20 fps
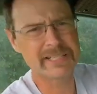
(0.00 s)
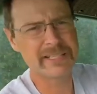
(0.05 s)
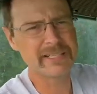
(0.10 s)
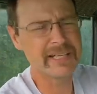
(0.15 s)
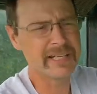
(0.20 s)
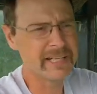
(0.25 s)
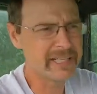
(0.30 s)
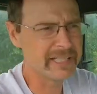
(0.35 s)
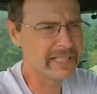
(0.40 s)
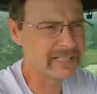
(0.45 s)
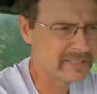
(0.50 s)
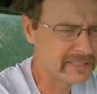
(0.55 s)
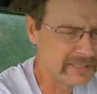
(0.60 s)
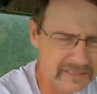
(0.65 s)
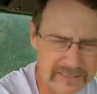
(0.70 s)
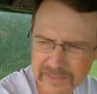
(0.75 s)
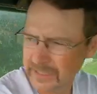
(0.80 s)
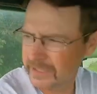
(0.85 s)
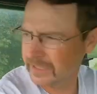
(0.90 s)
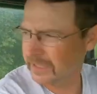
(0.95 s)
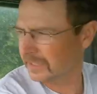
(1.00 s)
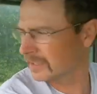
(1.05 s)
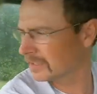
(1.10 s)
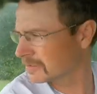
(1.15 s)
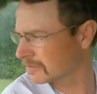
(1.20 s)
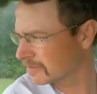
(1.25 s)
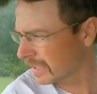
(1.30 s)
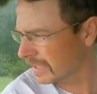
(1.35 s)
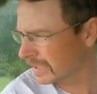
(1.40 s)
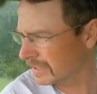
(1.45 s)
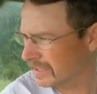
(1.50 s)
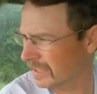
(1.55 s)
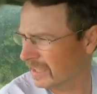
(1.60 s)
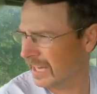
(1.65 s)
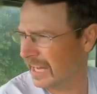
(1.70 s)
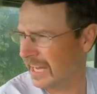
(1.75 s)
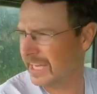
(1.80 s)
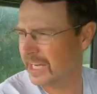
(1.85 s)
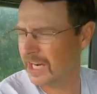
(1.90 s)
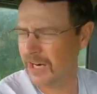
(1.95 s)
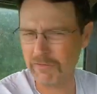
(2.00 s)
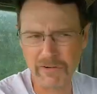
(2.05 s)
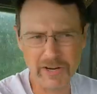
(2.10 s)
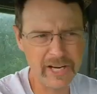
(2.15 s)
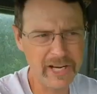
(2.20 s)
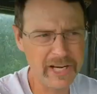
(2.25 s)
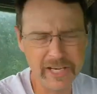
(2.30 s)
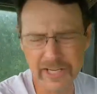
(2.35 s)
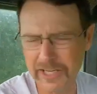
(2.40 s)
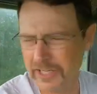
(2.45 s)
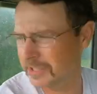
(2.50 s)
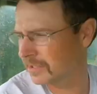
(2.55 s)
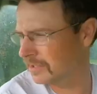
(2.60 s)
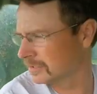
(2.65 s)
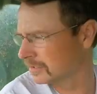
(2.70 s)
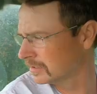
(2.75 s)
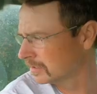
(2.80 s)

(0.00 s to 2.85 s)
today, trying to cut hay over here.